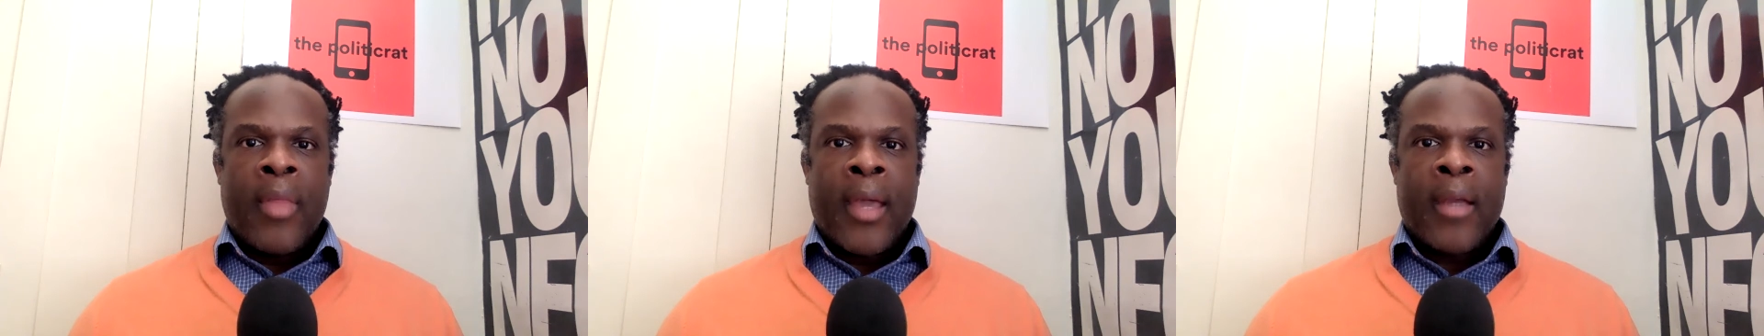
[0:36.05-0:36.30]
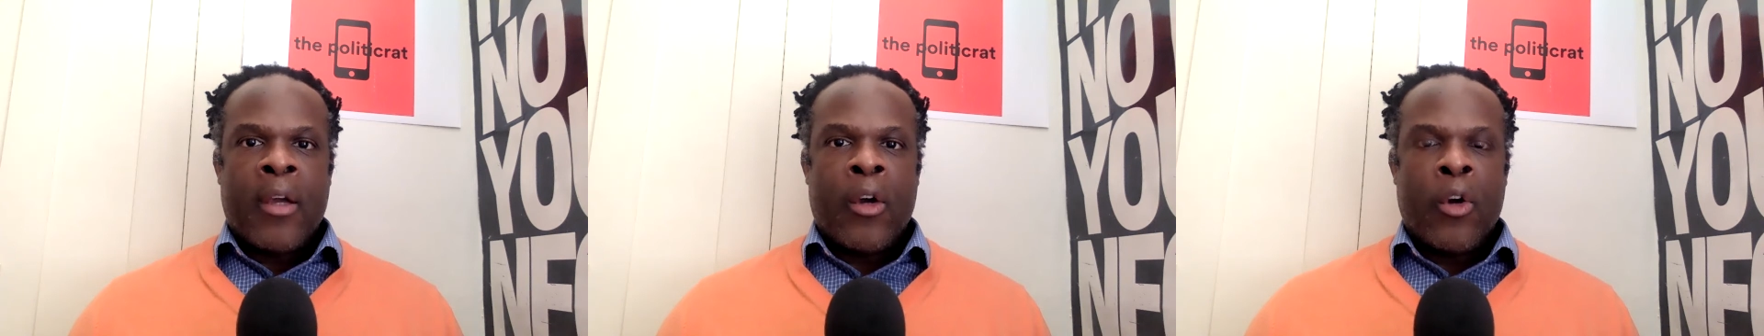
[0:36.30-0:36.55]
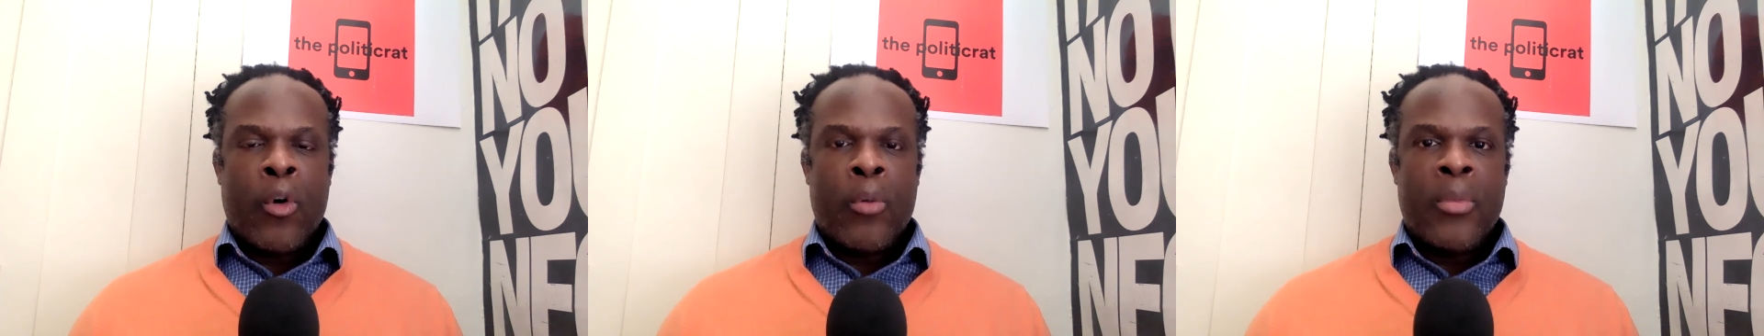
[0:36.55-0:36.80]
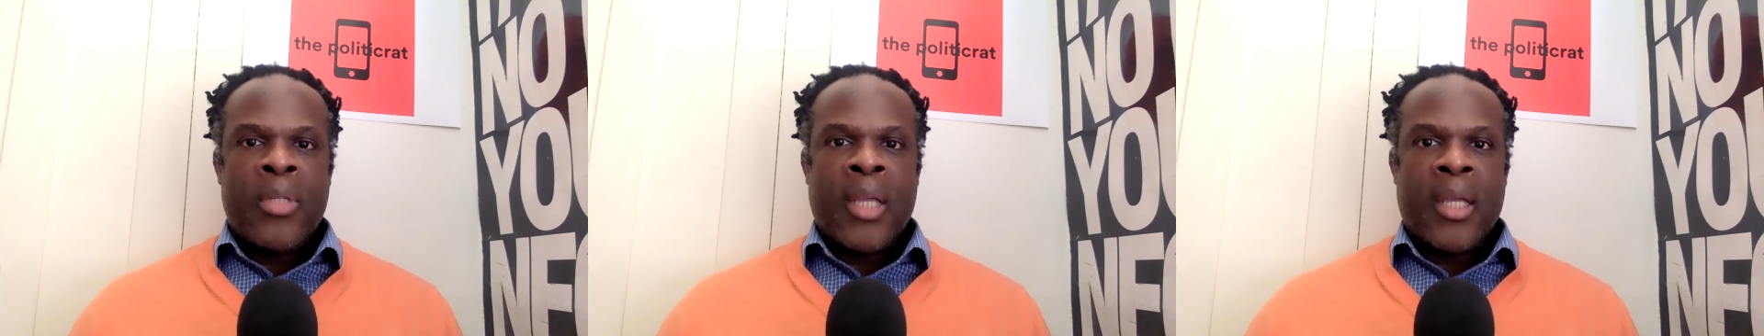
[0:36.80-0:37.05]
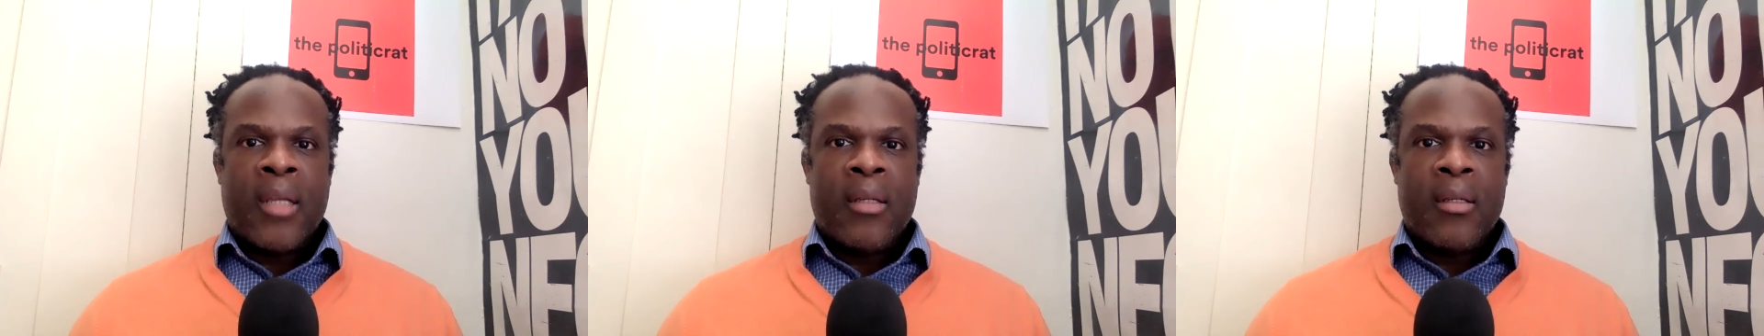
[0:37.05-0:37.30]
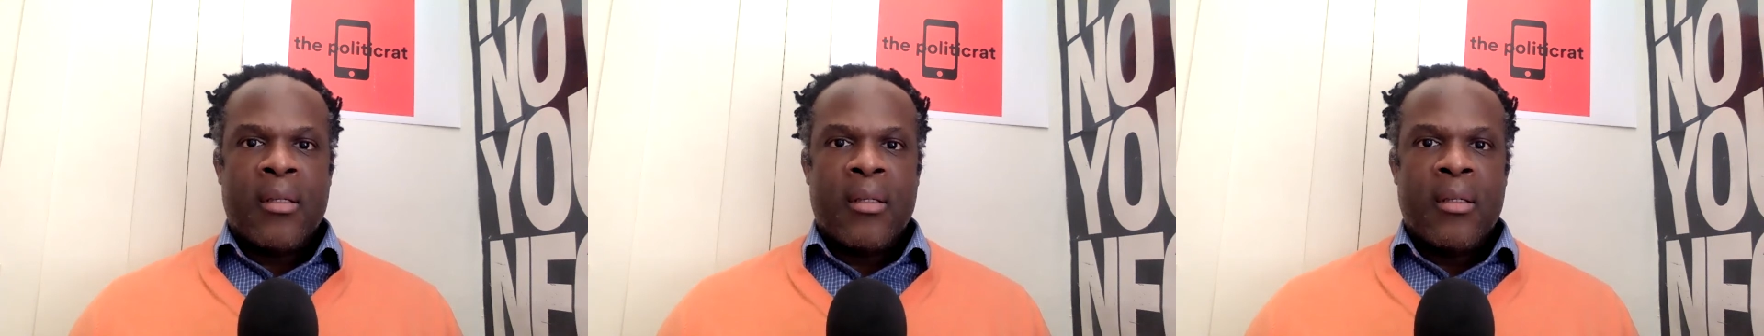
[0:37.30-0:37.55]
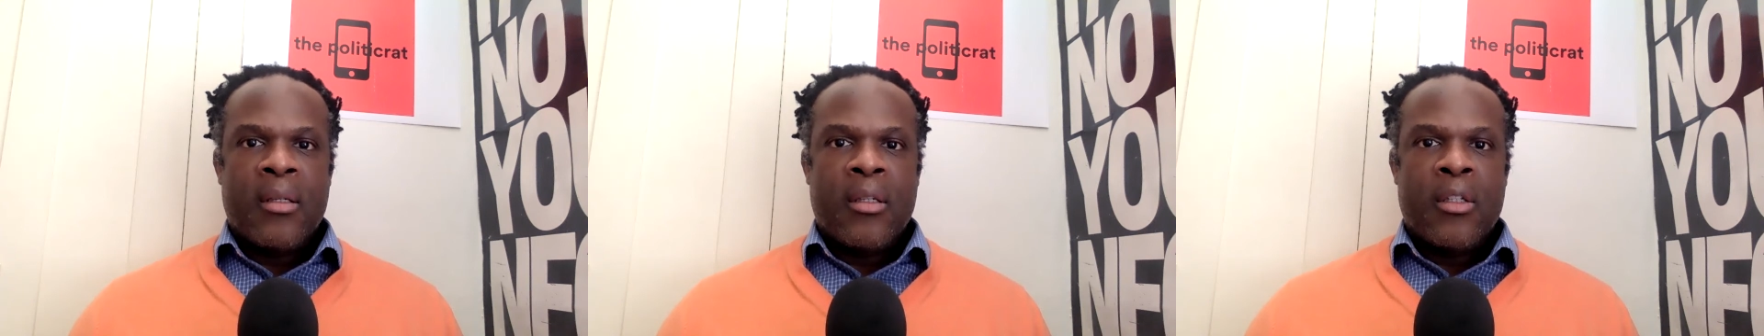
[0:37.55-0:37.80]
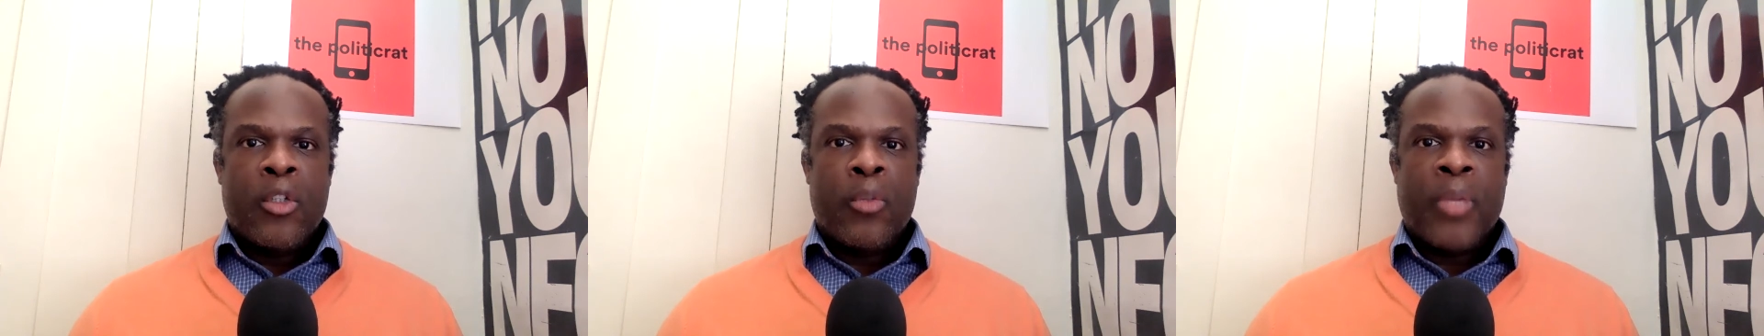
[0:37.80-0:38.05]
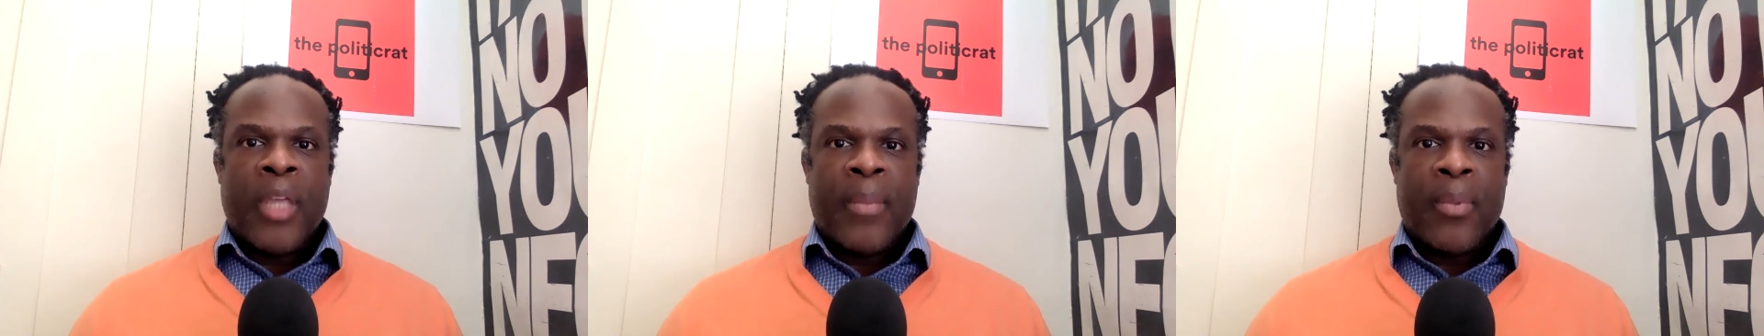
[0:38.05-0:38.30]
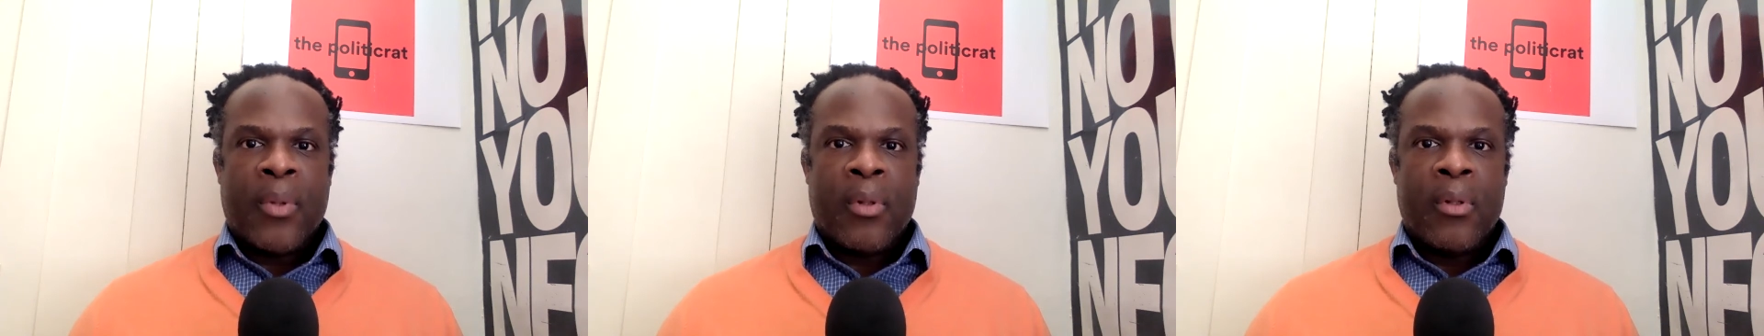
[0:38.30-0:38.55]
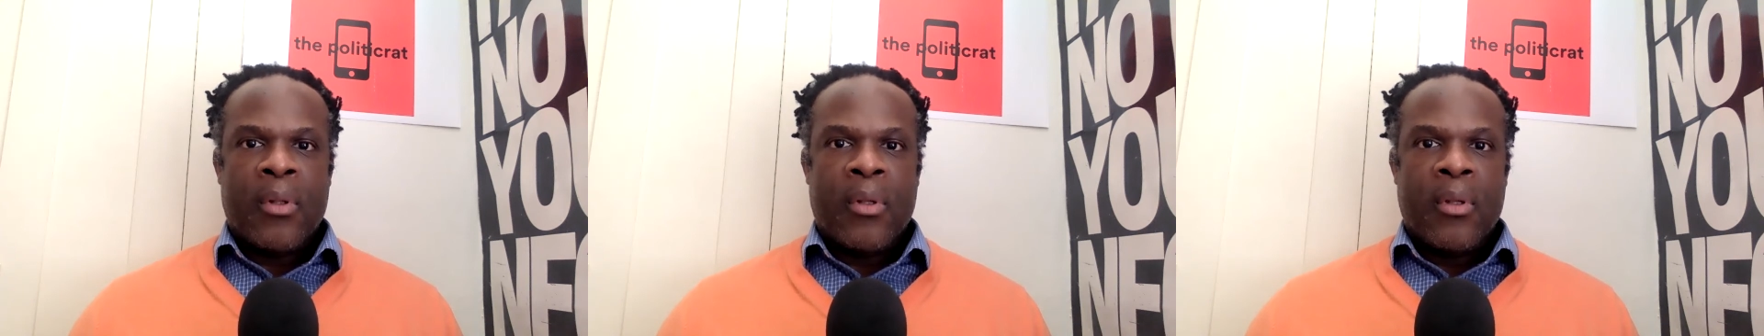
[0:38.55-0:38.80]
that home did to people